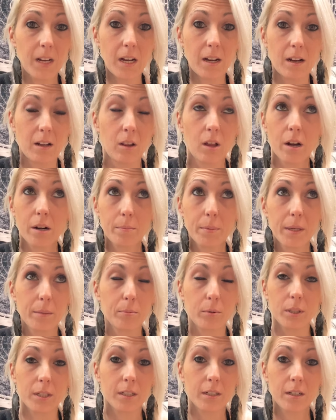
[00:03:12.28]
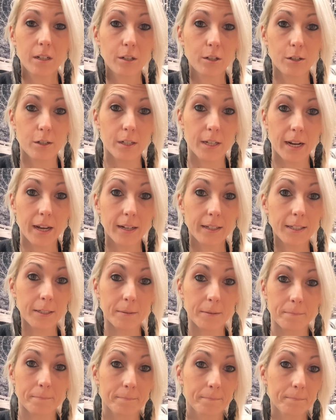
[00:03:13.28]
a lot of people didn't understand
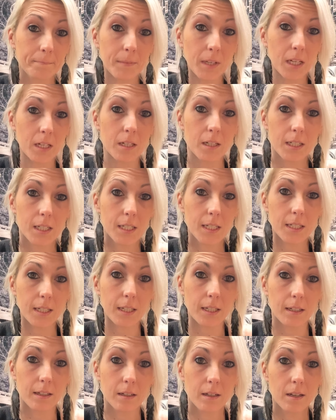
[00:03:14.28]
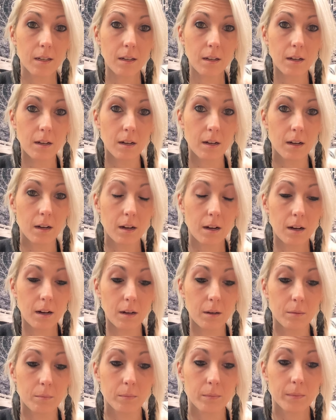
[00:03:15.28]
and didn't see.
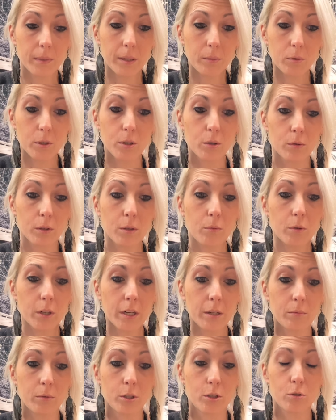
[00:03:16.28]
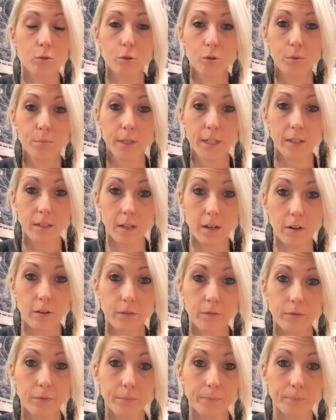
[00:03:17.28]
It was only when I was true to
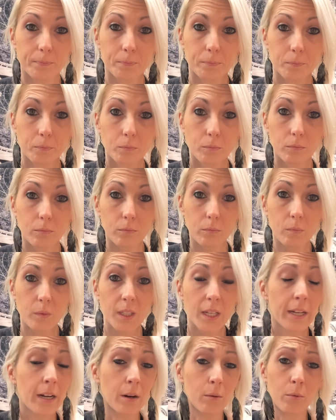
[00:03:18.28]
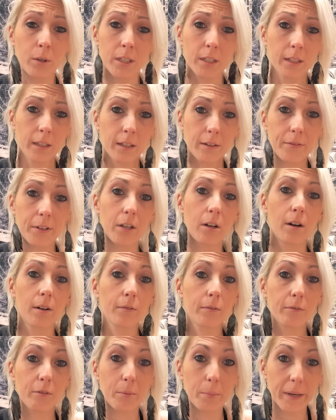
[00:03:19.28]
myself and I wasn't living
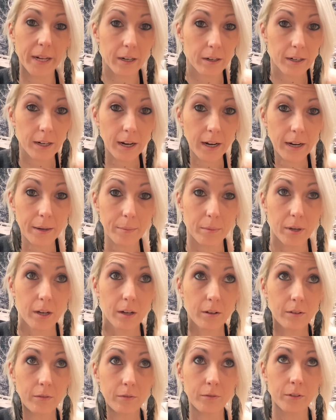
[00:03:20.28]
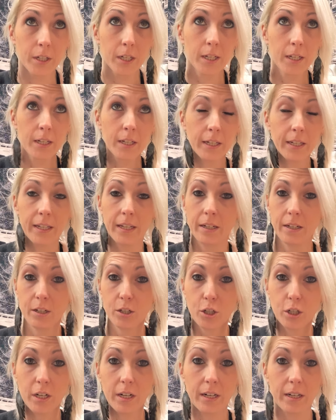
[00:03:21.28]
off of the paradigm of
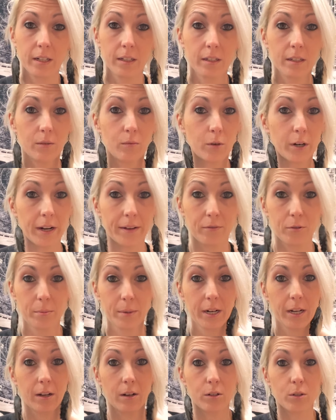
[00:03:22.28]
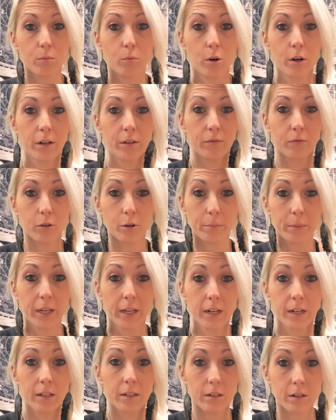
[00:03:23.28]
conditionings and what everybody else wanted for me,
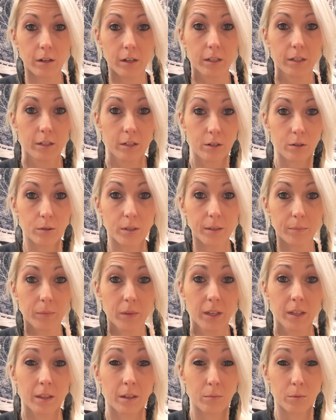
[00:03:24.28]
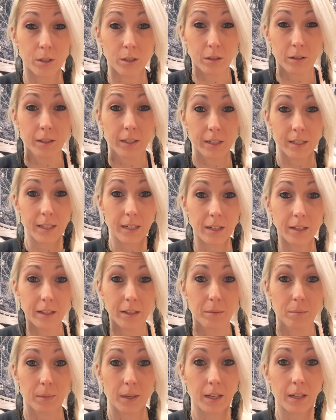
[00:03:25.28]
and I started to do something that was
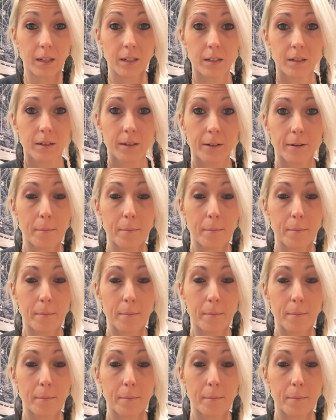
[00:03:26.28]
authentically me,